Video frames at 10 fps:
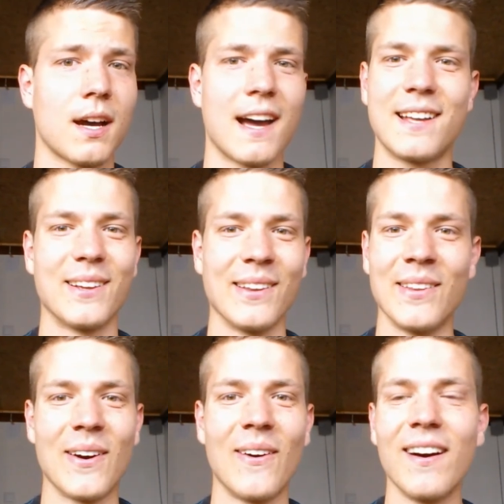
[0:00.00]
I don't
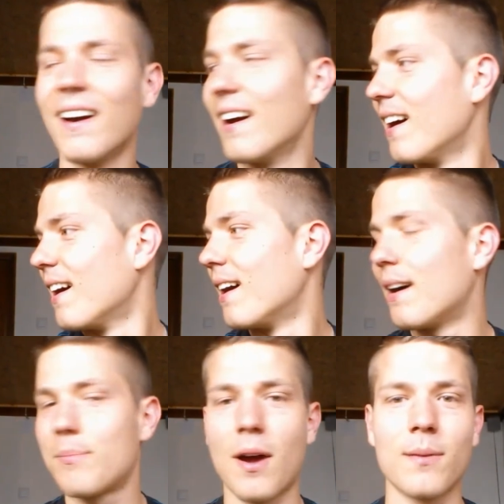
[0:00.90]
know.
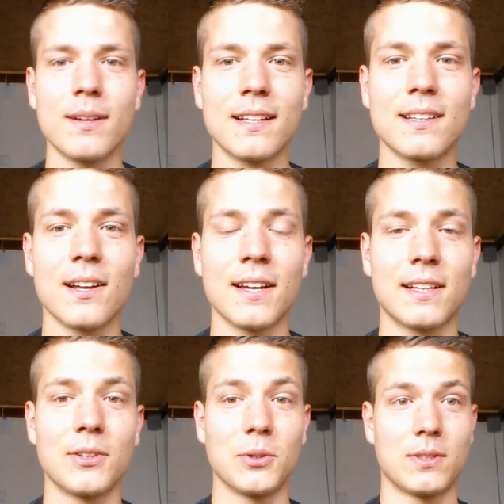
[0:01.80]
Probably it's gonna
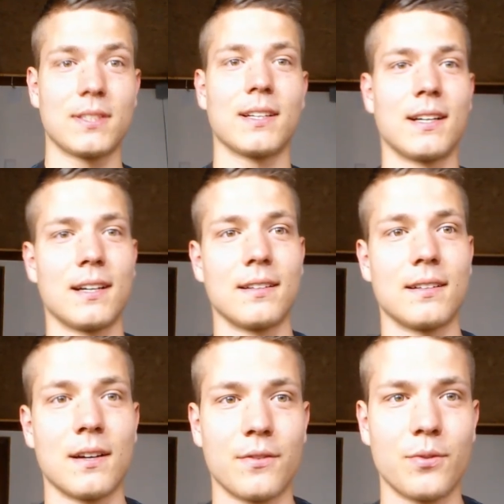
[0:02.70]
include
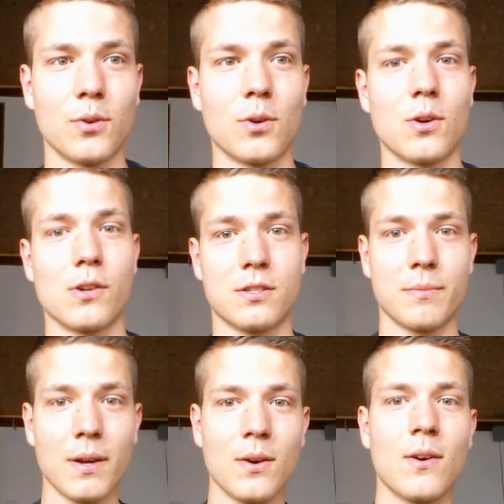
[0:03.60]
a full course
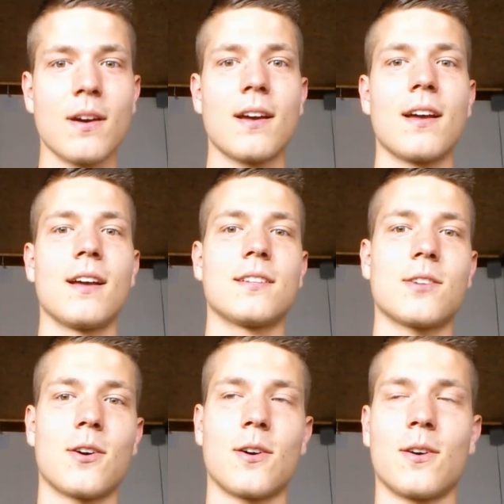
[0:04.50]
meal.
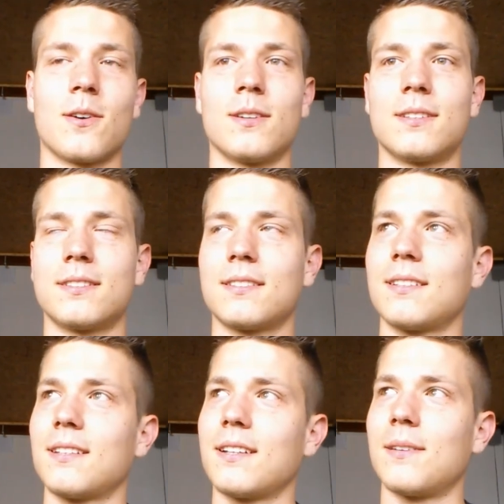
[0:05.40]
So
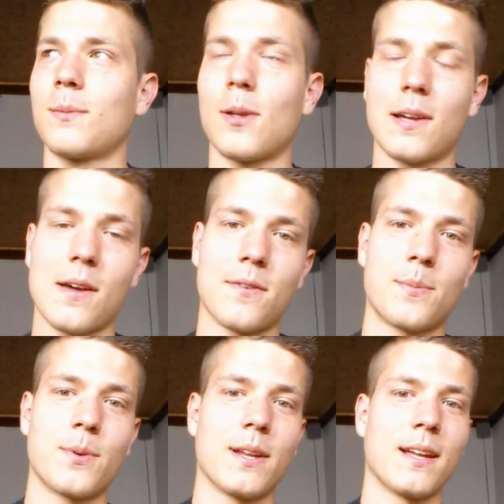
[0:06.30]
I'm gonna have a
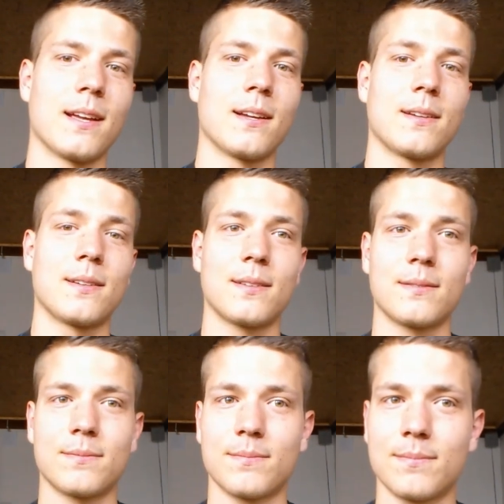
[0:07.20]
pretty
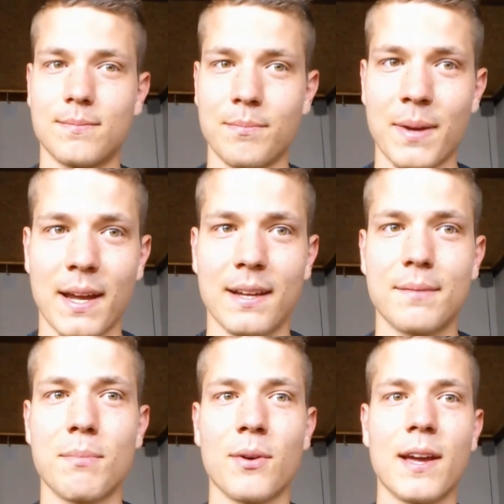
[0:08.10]
big
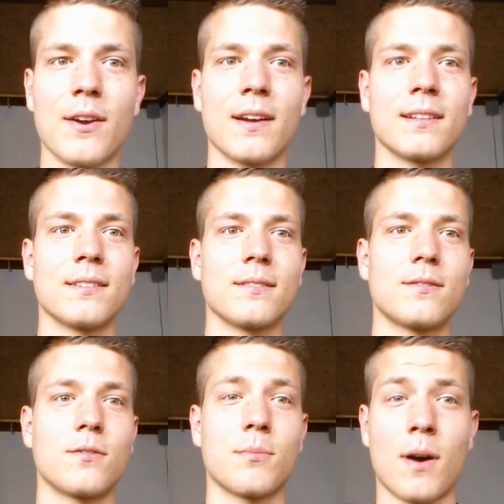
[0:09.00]

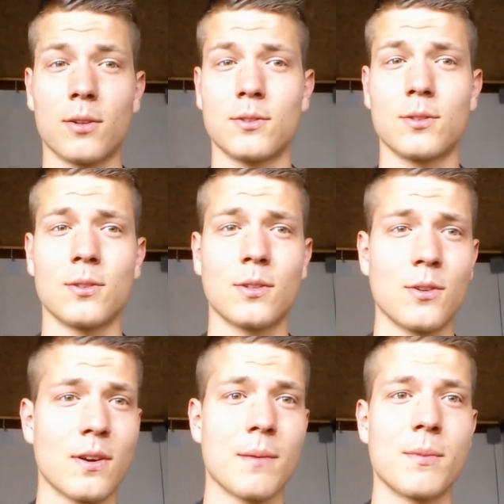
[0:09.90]
Bulgarian tomato,
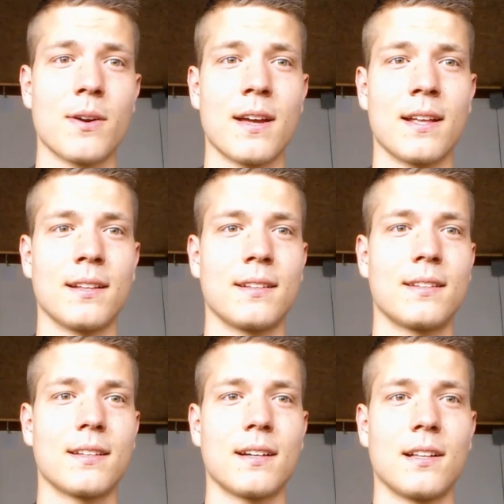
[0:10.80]
cucumber, and
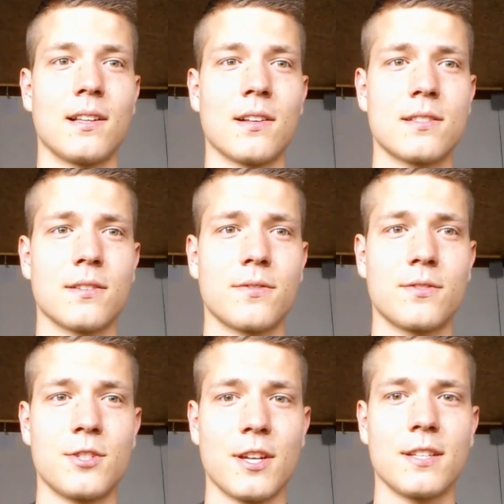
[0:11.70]
lots of
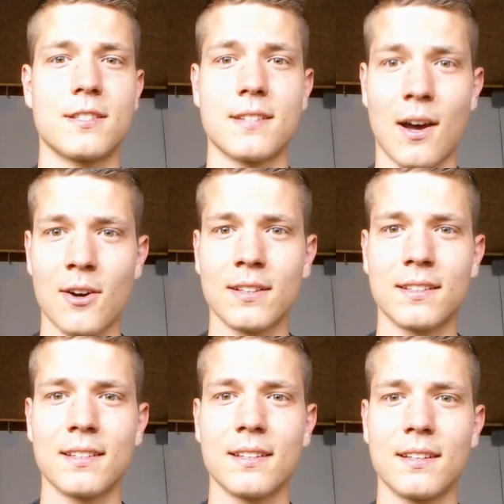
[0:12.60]
cheese
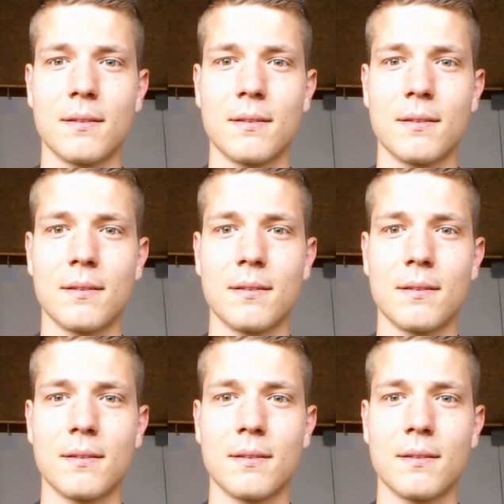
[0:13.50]
salad.